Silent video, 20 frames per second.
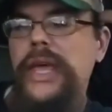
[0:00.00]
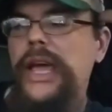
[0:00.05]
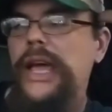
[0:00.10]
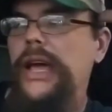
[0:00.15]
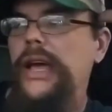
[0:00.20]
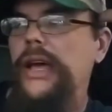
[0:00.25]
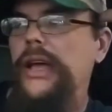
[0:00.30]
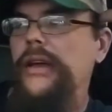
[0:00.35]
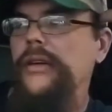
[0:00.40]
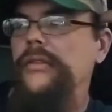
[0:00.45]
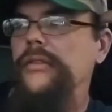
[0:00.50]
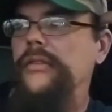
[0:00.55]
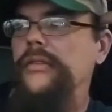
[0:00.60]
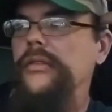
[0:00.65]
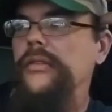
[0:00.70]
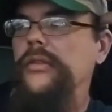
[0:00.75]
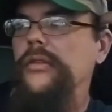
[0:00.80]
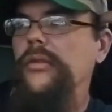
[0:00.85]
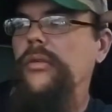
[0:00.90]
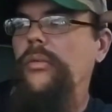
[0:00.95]
And
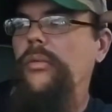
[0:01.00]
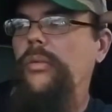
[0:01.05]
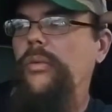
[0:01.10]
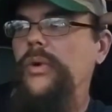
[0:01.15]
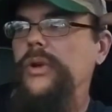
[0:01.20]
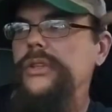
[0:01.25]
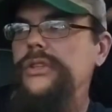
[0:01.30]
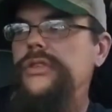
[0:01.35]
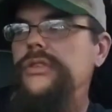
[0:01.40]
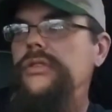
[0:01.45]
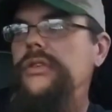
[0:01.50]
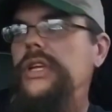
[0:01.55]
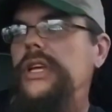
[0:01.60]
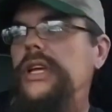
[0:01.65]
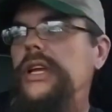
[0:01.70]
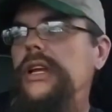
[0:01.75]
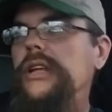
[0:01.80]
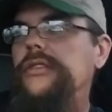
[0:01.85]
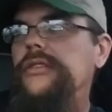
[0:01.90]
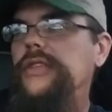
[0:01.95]
once you
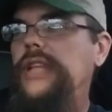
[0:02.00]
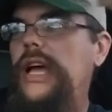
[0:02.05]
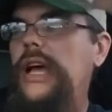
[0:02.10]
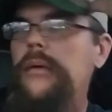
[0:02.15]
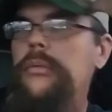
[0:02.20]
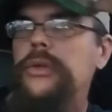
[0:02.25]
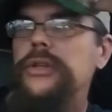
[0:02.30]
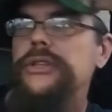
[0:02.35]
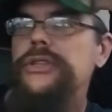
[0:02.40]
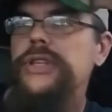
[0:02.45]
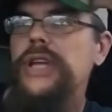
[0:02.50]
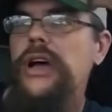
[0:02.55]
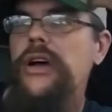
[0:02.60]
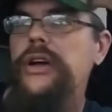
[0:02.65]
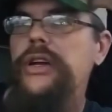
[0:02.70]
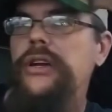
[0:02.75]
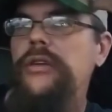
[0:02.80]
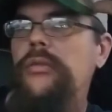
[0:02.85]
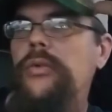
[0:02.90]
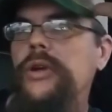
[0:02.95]
get established out here,